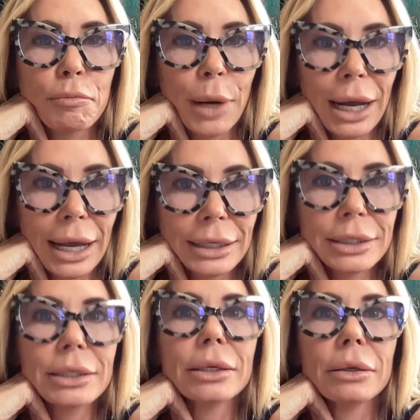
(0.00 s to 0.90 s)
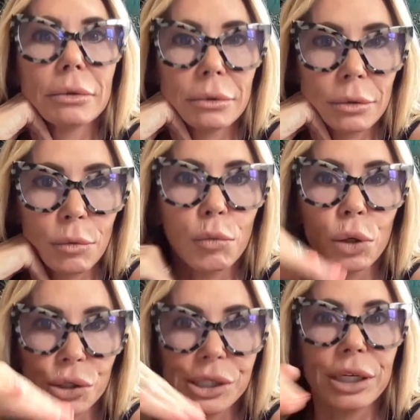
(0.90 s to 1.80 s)
but
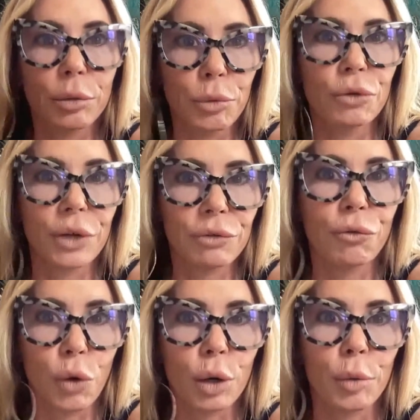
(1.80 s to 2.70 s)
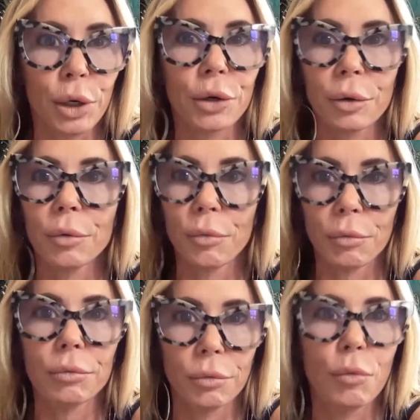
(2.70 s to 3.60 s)
we're still moving forward
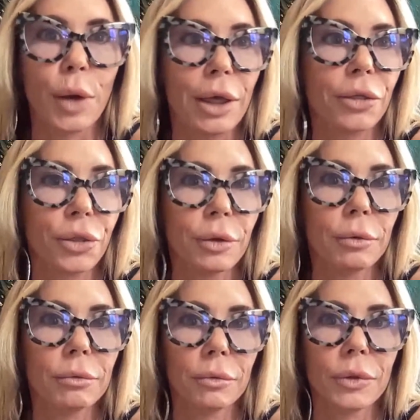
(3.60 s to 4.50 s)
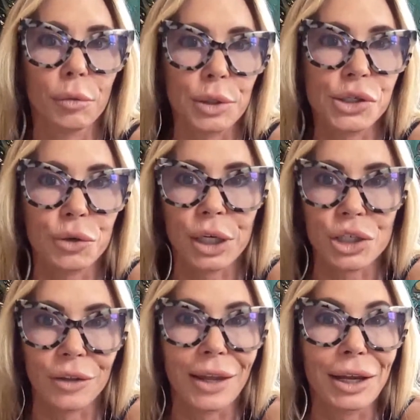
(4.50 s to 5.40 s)
with the
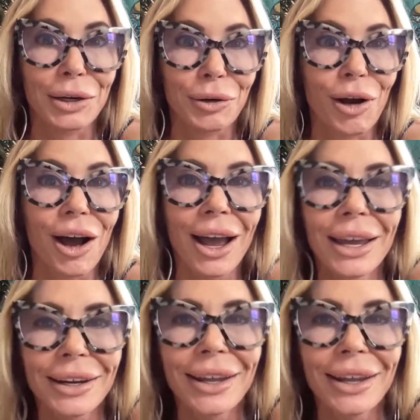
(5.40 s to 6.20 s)
restriction that you're on.